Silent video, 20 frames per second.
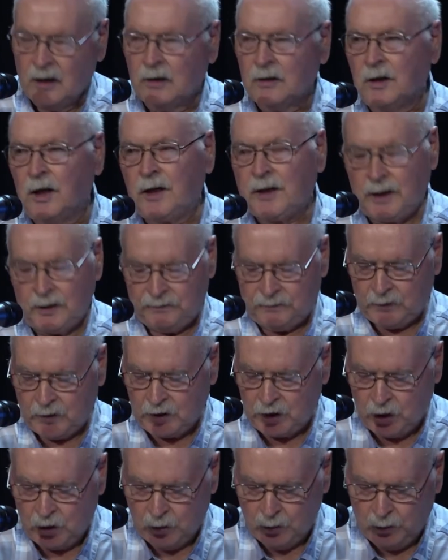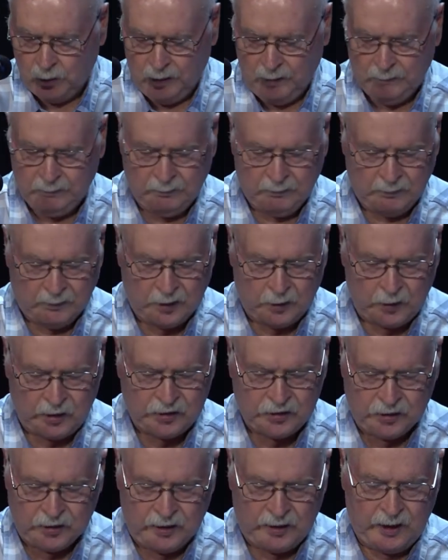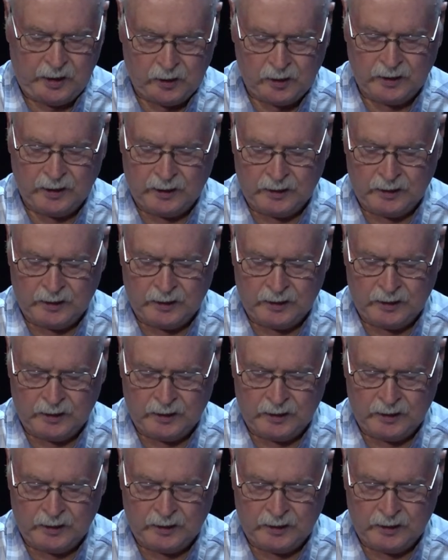Lucky for you, there isn't nearly